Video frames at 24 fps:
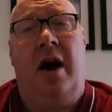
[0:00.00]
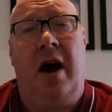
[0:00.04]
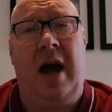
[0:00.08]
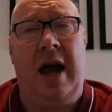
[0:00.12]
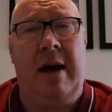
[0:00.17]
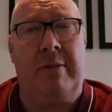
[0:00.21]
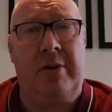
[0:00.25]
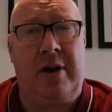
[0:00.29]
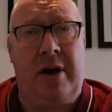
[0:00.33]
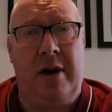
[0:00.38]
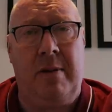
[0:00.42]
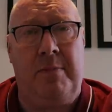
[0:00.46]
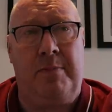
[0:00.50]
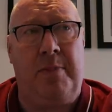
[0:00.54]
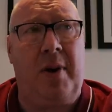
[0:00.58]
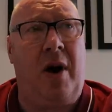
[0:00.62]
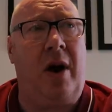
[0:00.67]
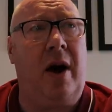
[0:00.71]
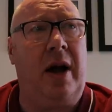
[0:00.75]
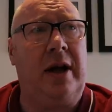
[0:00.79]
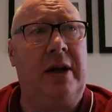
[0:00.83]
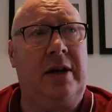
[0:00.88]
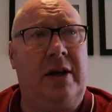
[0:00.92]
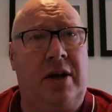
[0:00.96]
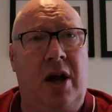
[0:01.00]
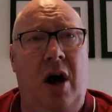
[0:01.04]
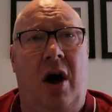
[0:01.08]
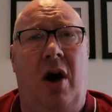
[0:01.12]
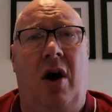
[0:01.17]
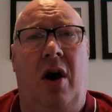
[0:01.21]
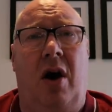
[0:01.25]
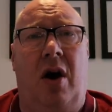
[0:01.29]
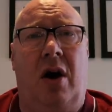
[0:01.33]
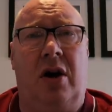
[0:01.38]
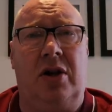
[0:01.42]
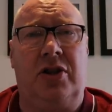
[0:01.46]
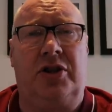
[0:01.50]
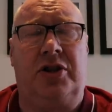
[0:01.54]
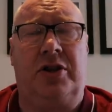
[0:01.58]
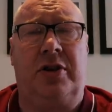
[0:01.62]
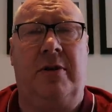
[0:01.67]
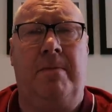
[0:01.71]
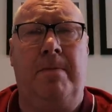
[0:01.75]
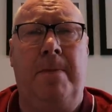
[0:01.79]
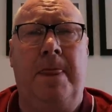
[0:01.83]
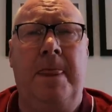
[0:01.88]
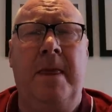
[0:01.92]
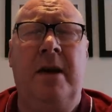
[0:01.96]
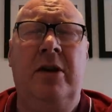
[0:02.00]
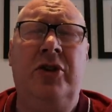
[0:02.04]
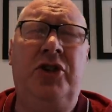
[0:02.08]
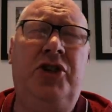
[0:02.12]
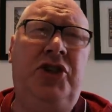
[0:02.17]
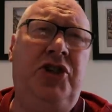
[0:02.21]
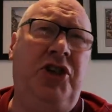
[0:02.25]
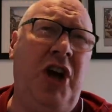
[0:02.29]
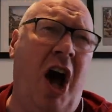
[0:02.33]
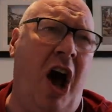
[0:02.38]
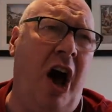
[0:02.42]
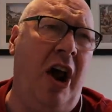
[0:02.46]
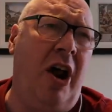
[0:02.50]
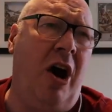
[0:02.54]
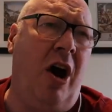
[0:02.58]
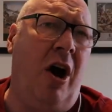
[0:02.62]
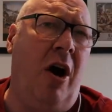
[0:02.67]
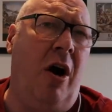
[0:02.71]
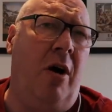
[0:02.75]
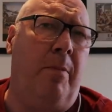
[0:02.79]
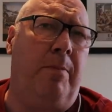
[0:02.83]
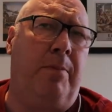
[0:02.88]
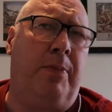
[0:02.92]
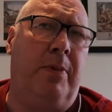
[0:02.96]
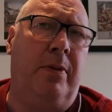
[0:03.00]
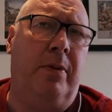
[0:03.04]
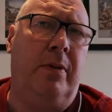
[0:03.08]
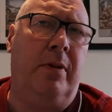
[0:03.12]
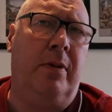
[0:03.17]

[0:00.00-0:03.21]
I am going to buy cars. Shut up!